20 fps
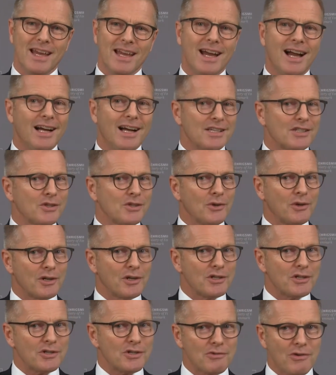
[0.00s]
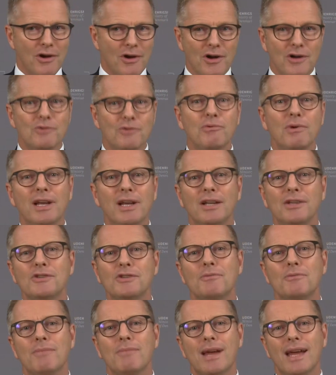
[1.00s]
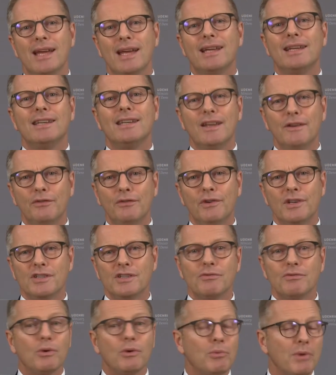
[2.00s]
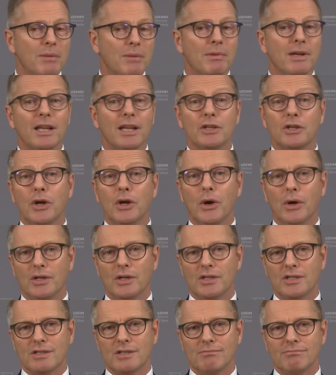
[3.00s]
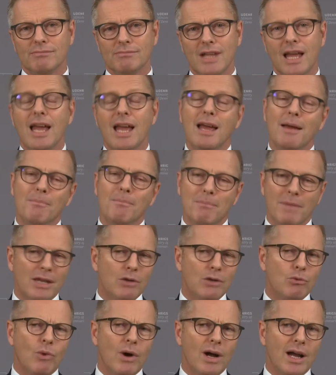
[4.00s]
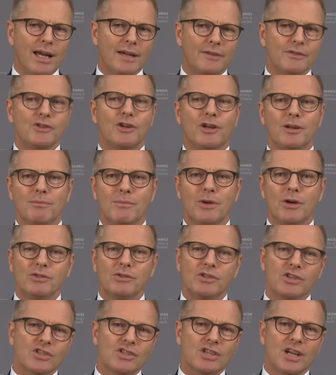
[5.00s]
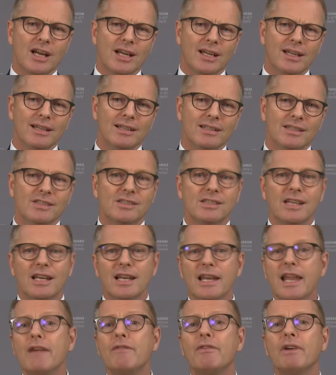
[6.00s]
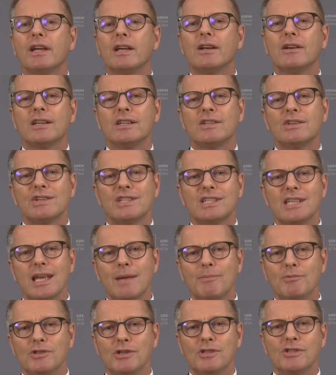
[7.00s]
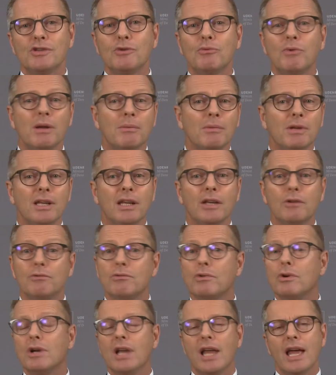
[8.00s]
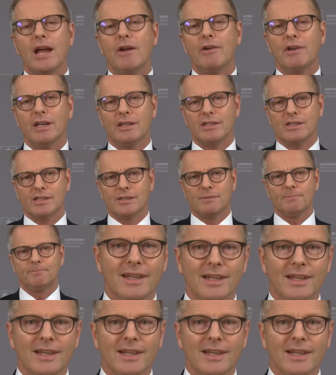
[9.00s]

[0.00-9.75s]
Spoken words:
I saw a strong will to make a difference for women and girls. Midwives on motorcycles delivering contraception to women in rural areas.